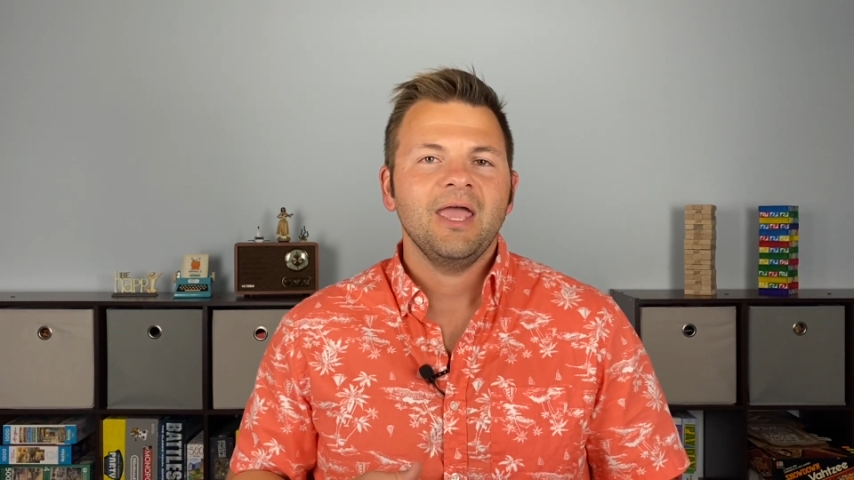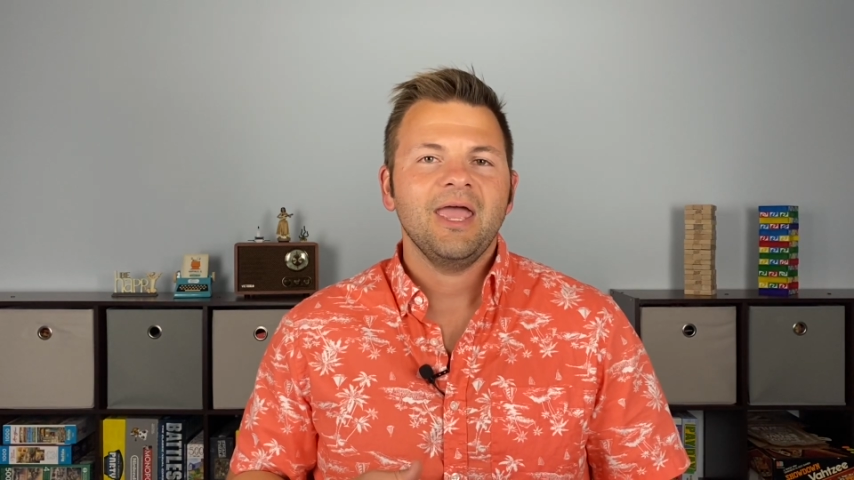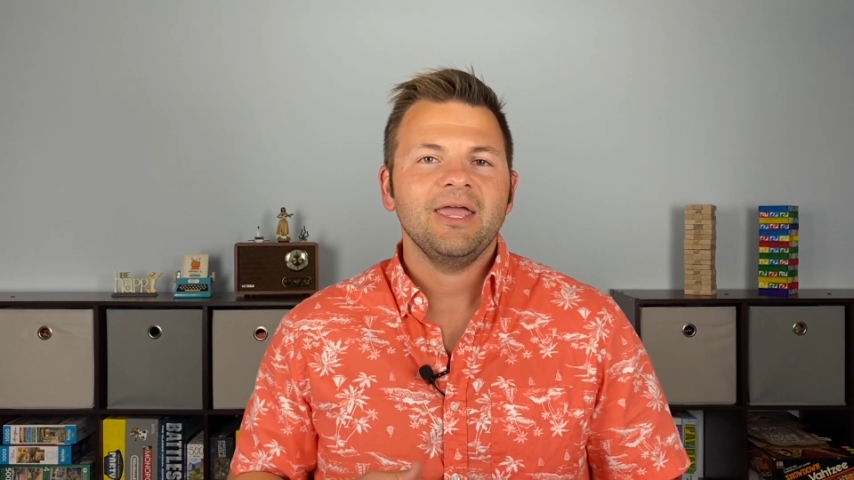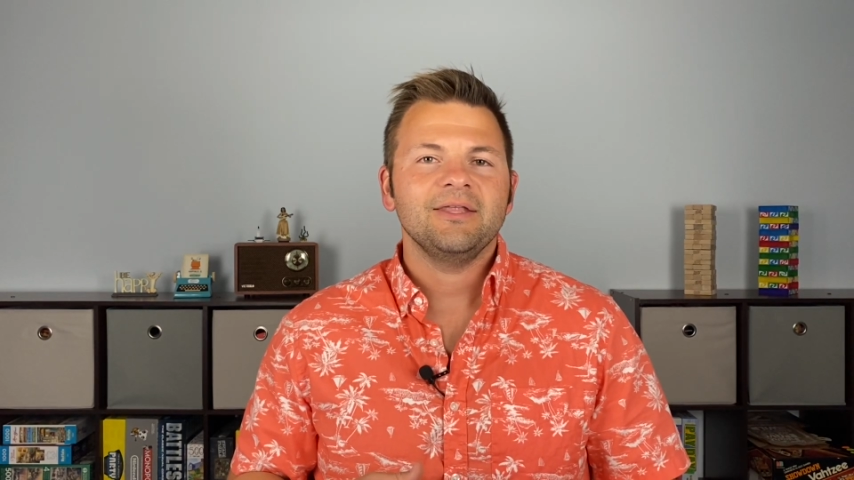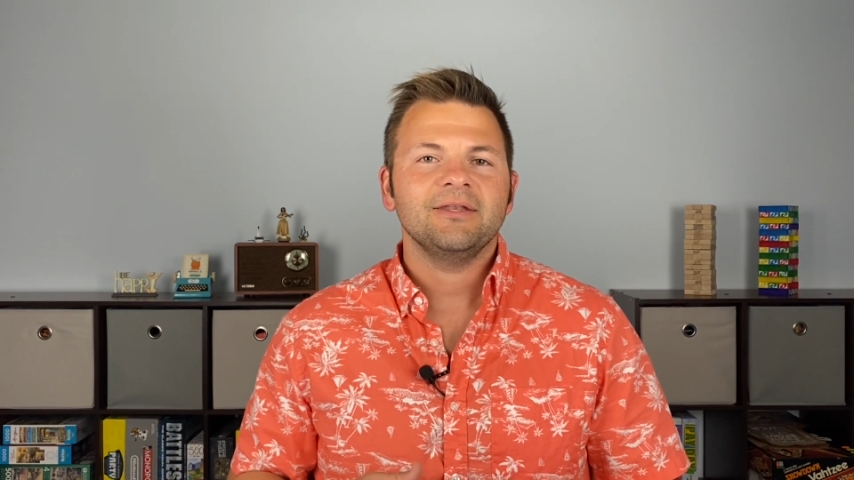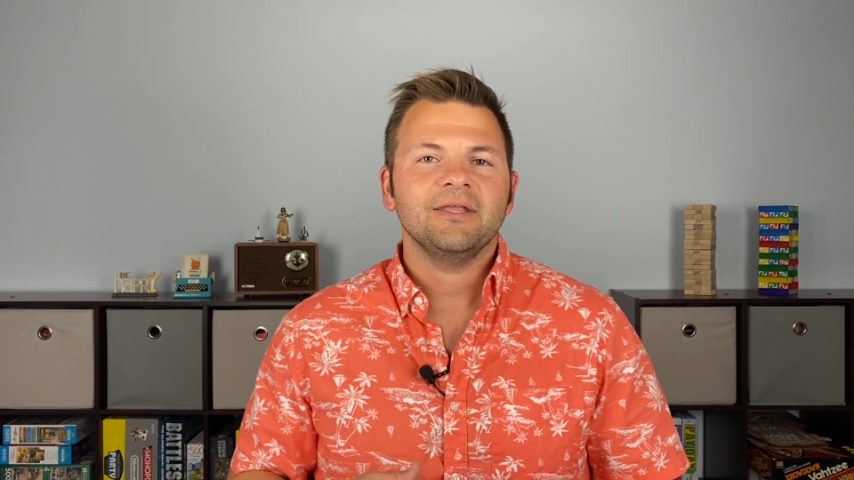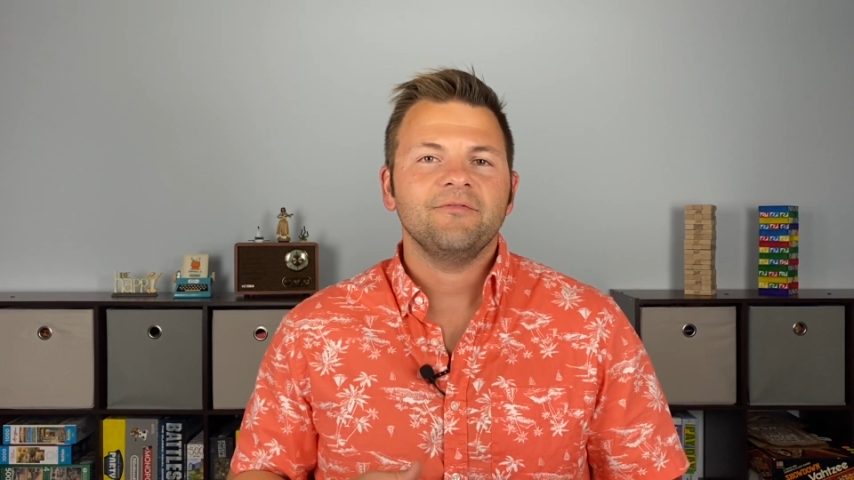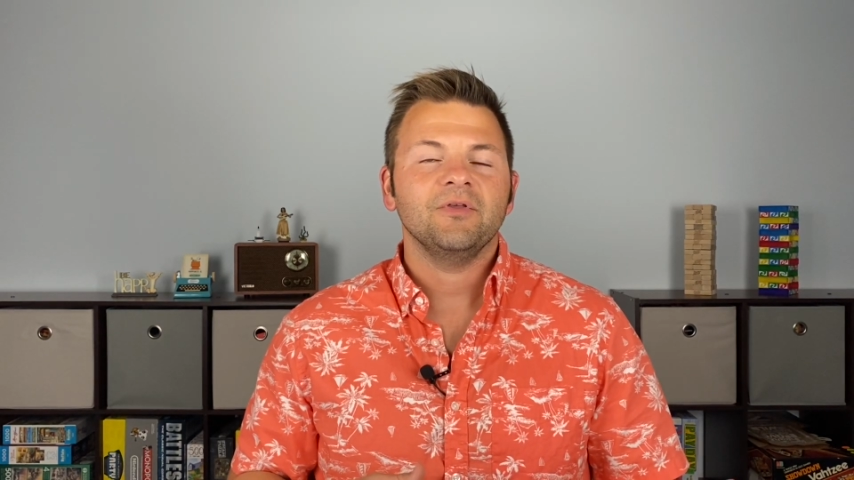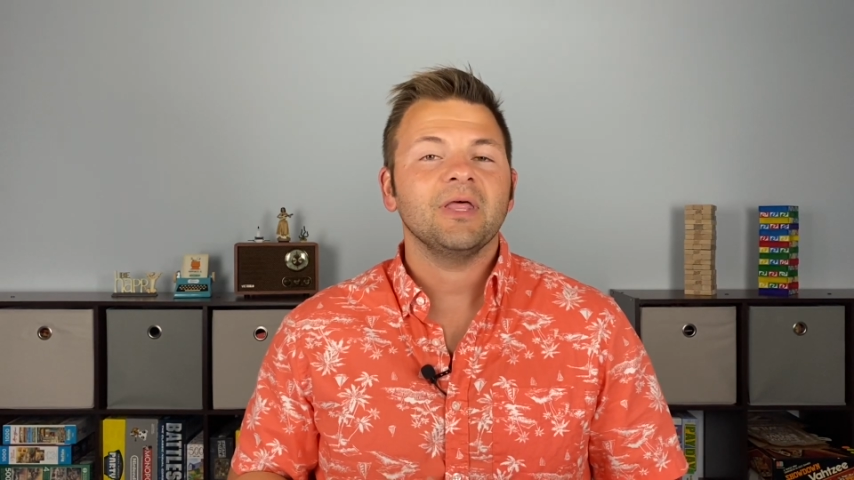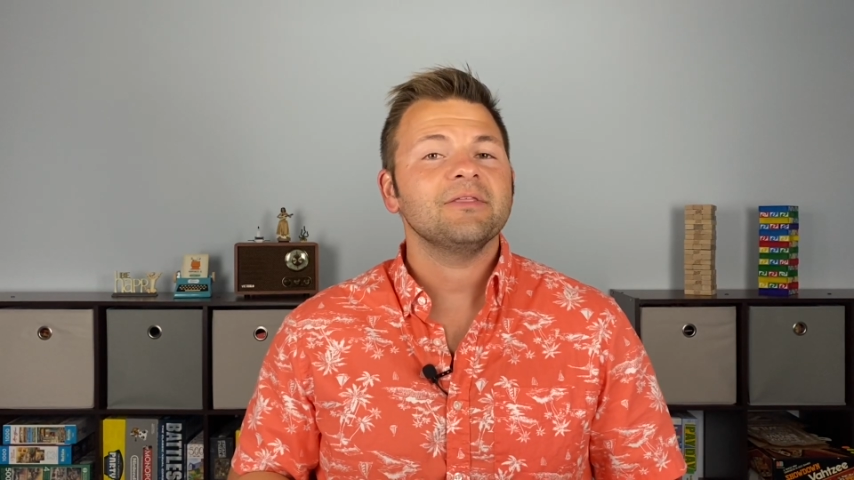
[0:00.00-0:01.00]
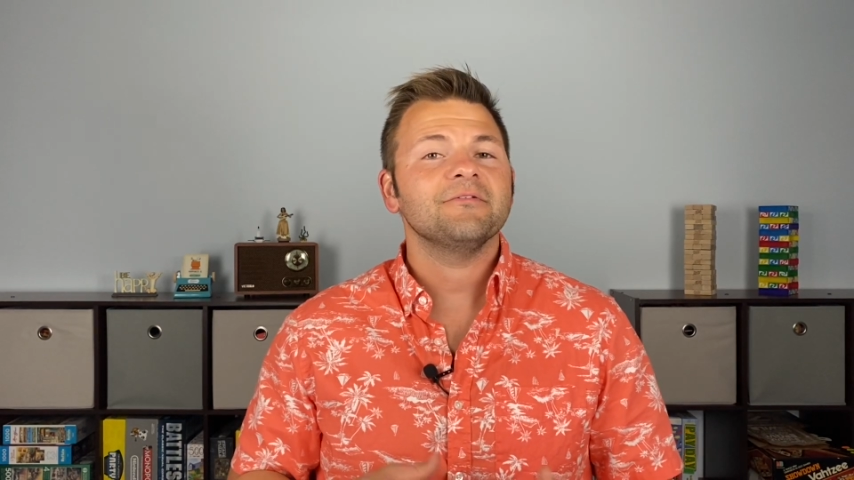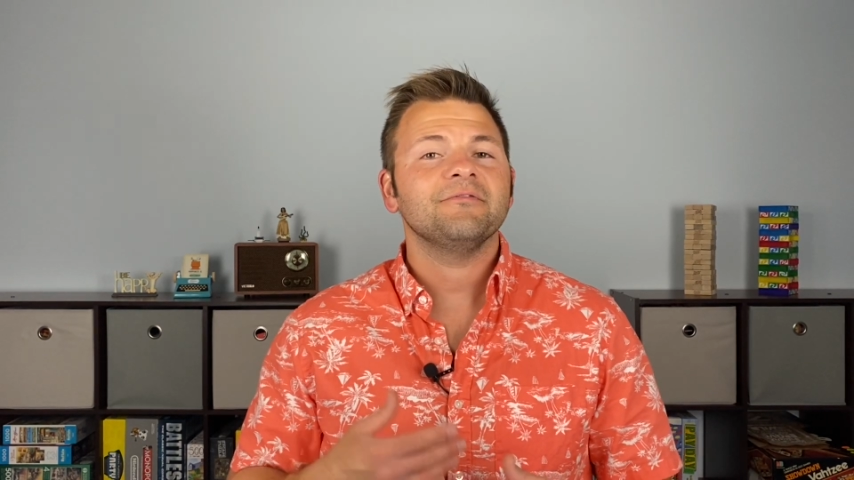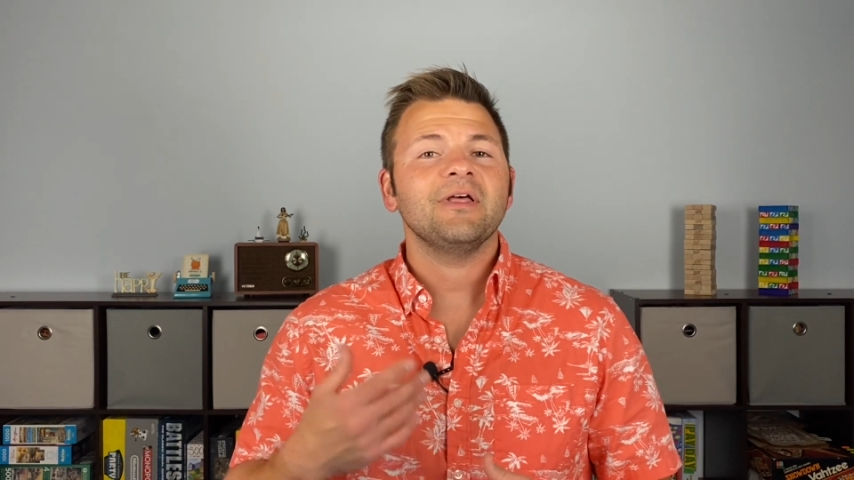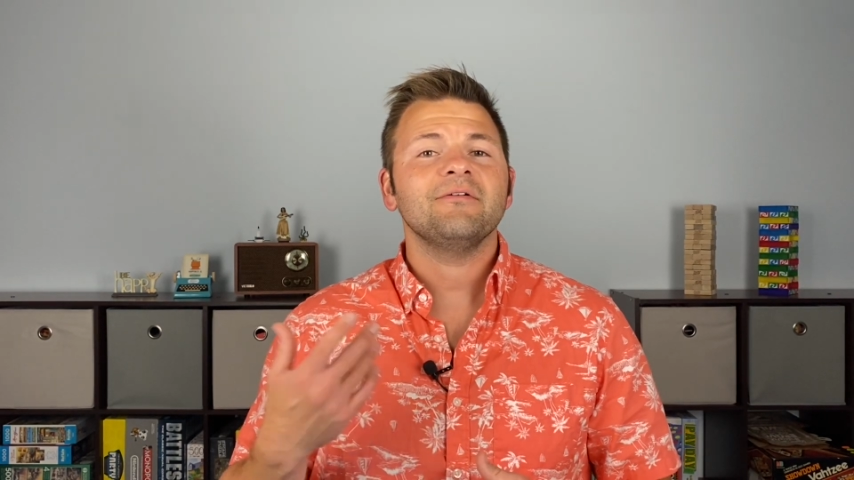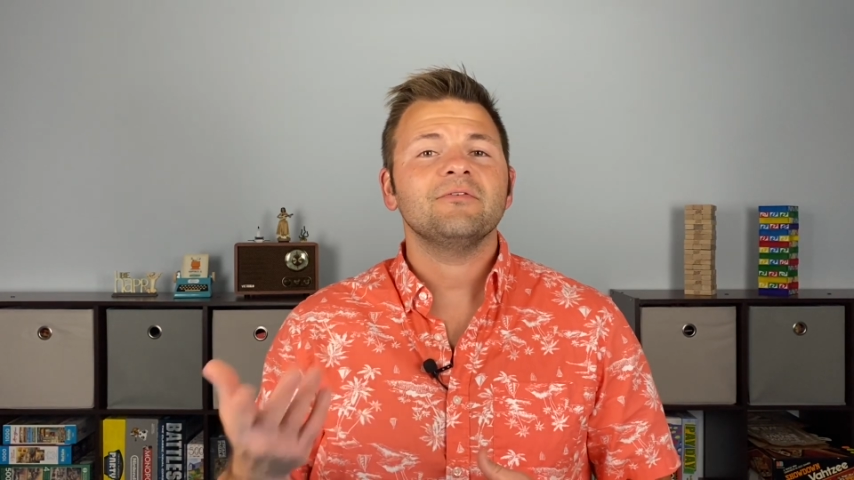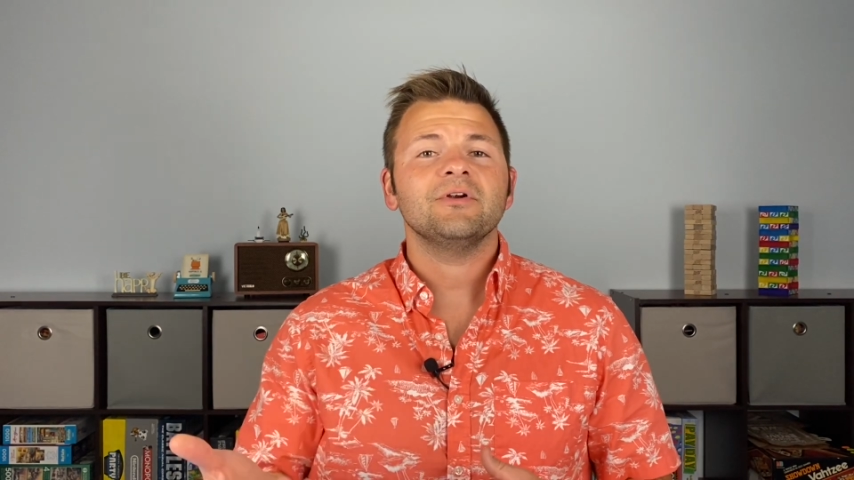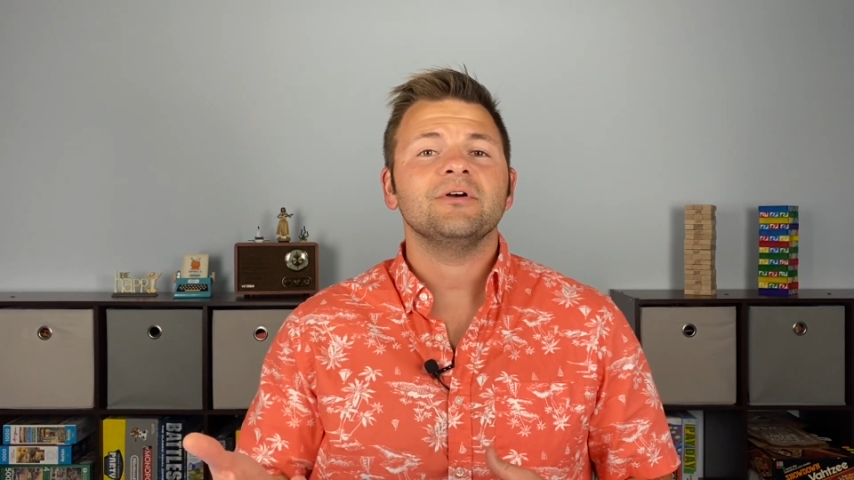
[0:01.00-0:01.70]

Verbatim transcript: and if you like the flavor